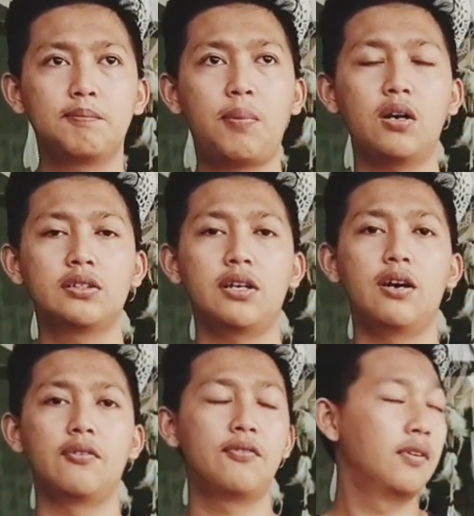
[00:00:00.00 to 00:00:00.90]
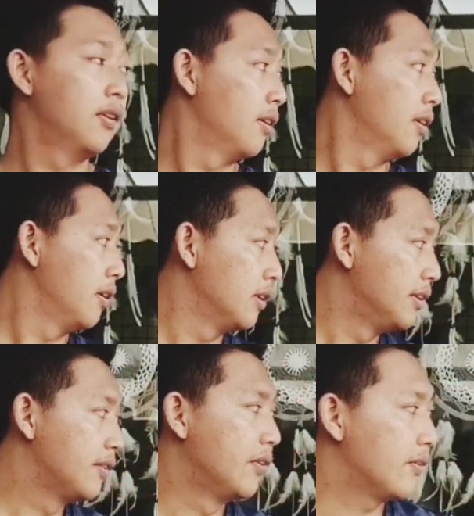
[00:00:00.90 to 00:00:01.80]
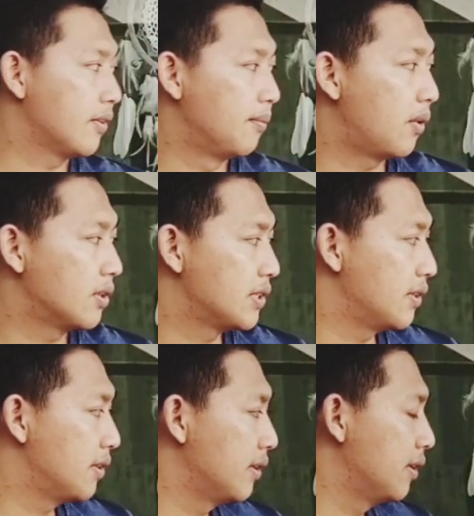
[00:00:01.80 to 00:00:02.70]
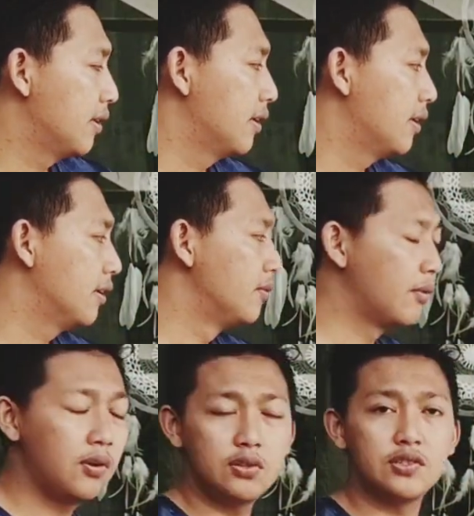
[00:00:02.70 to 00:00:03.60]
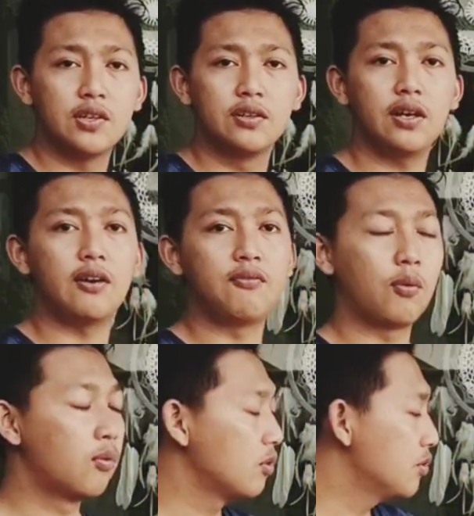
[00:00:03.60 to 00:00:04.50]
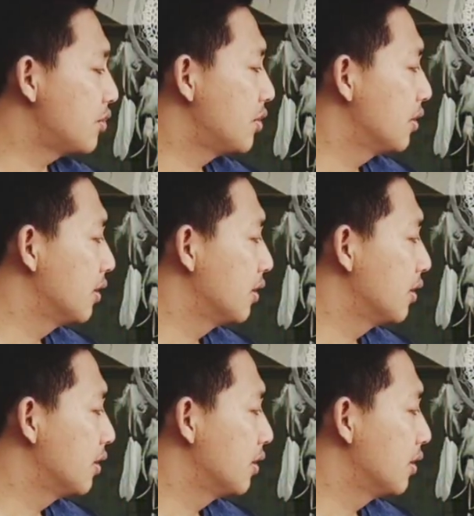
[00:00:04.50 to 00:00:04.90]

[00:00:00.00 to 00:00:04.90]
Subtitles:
part of degree of comparison. The rules, there are 4 rules.